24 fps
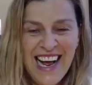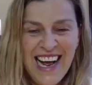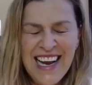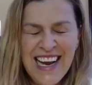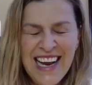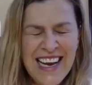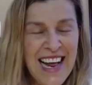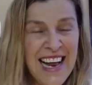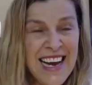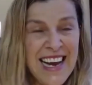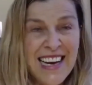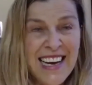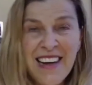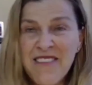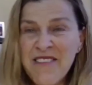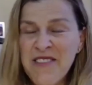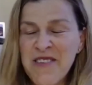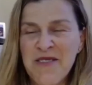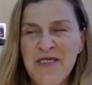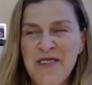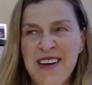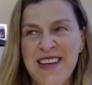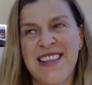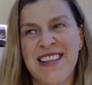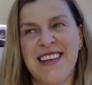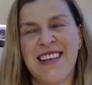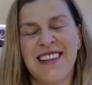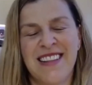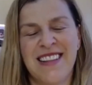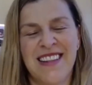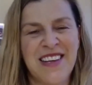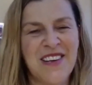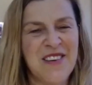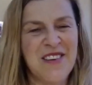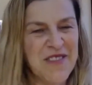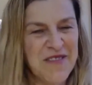I love the way
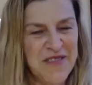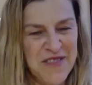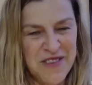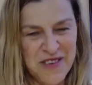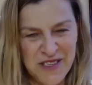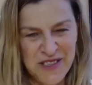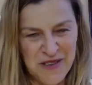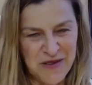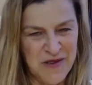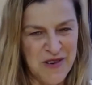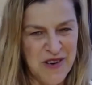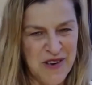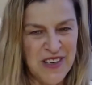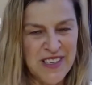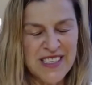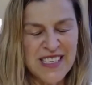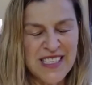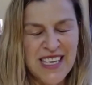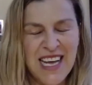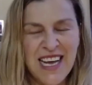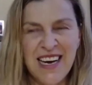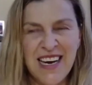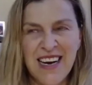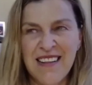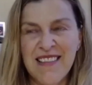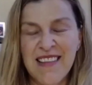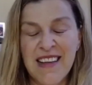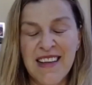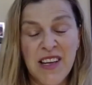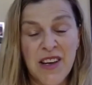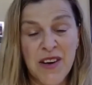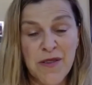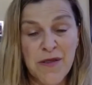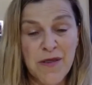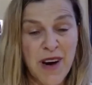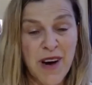that the universe works. And I
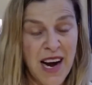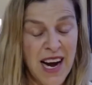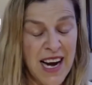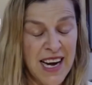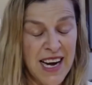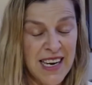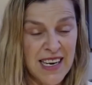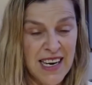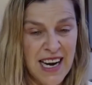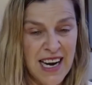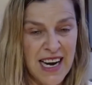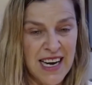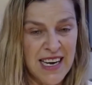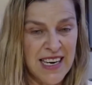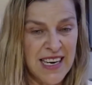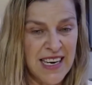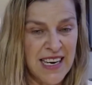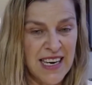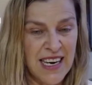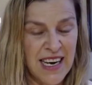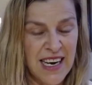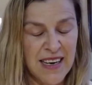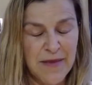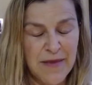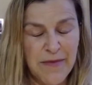think you're right, Andy.